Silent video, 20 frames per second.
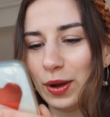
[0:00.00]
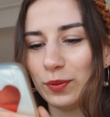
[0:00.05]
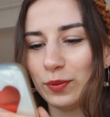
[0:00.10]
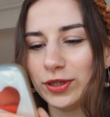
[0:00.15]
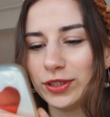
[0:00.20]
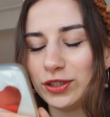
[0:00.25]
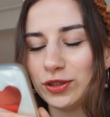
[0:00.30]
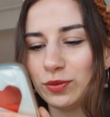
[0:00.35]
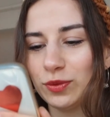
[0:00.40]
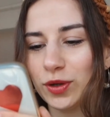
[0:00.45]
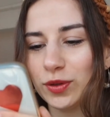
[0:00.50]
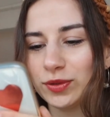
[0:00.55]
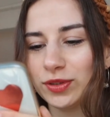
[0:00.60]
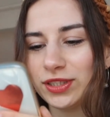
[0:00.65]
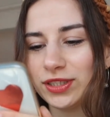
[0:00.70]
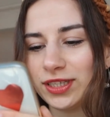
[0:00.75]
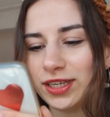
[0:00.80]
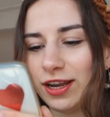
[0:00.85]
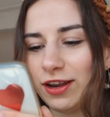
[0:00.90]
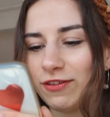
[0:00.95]
which you will
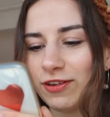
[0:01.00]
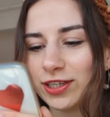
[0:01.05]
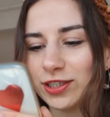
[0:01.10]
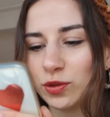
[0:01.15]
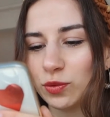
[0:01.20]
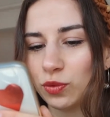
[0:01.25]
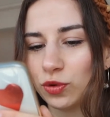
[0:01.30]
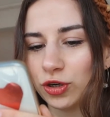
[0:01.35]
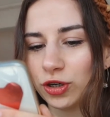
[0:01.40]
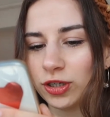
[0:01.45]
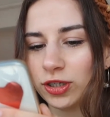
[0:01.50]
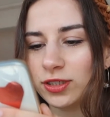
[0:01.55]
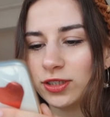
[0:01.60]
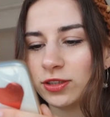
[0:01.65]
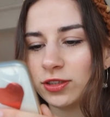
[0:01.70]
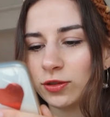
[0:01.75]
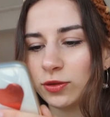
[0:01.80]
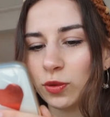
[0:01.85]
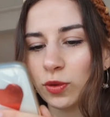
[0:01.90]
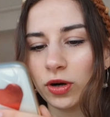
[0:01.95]
receive as
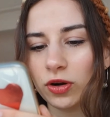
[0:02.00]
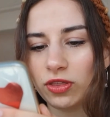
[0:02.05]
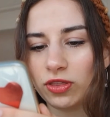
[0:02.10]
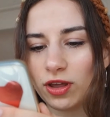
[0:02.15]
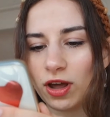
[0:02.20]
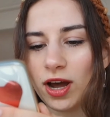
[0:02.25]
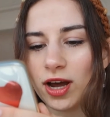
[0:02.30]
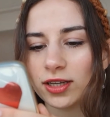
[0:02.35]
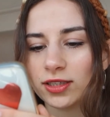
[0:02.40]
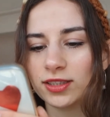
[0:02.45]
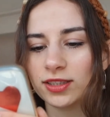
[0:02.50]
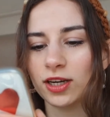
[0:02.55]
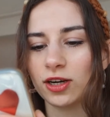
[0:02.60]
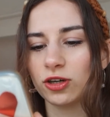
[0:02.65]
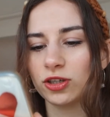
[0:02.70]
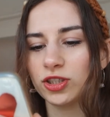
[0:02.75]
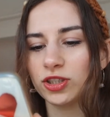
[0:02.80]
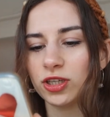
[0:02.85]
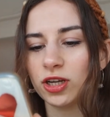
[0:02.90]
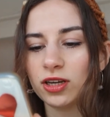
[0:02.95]
words or thoughts that
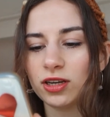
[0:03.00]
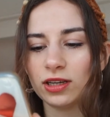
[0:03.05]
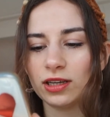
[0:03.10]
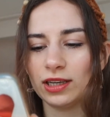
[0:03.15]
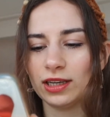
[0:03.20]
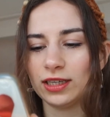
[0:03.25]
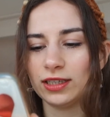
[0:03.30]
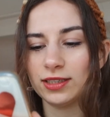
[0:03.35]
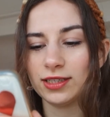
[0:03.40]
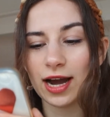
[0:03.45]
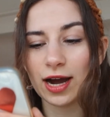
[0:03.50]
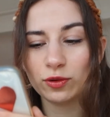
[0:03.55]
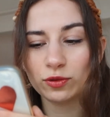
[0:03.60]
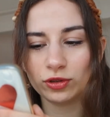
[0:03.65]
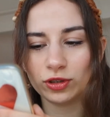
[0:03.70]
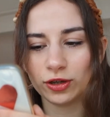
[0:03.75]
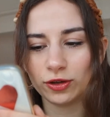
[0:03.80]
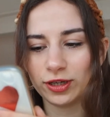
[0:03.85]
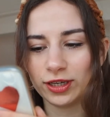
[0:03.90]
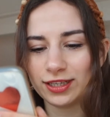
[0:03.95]
are suddenly
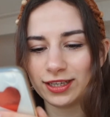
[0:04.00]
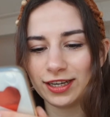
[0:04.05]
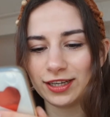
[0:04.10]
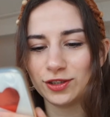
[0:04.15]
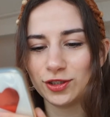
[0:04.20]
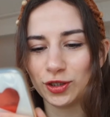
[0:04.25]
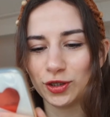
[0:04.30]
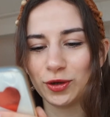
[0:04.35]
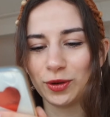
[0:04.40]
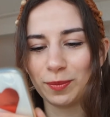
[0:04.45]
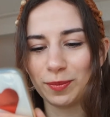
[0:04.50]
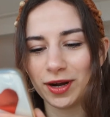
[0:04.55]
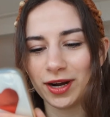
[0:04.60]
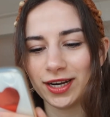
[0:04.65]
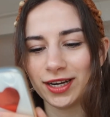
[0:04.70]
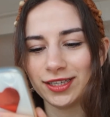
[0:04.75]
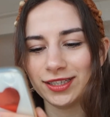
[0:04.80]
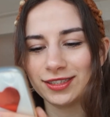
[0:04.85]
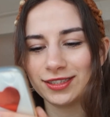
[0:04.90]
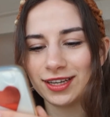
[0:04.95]
downloaded into your
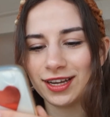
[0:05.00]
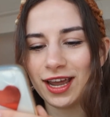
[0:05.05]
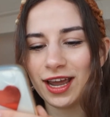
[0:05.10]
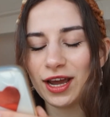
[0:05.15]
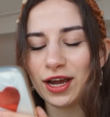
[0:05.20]
mind.